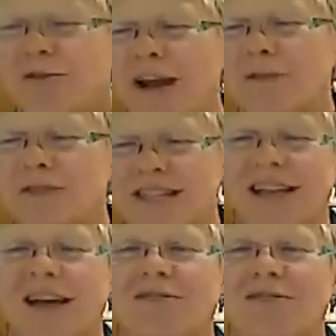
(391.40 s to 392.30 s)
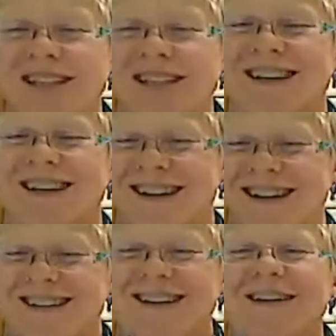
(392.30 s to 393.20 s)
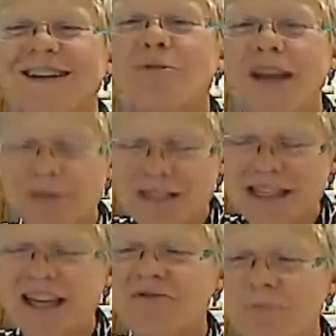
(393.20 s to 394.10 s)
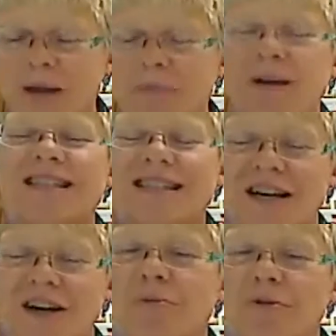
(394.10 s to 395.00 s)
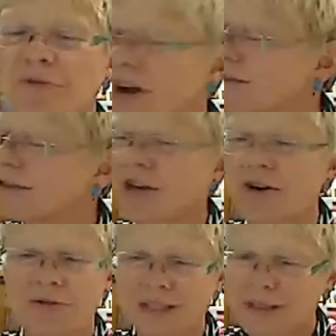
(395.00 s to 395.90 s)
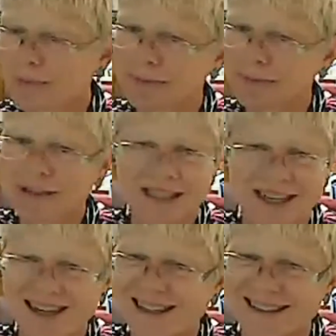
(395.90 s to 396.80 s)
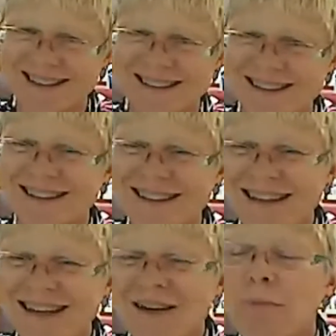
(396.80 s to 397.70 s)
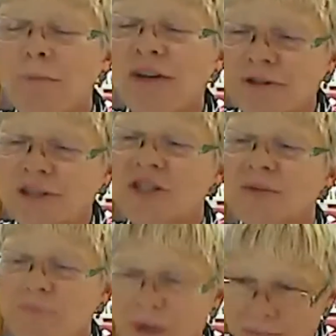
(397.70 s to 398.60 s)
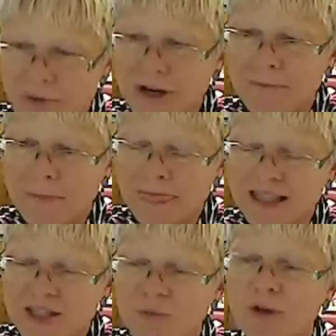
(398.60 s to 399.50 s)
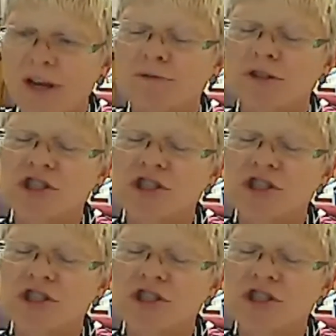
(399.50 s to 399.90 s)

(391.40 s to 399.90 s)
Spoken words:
When I was 11. When I was left by myself. Before, I was always babysitting. My first memory is when I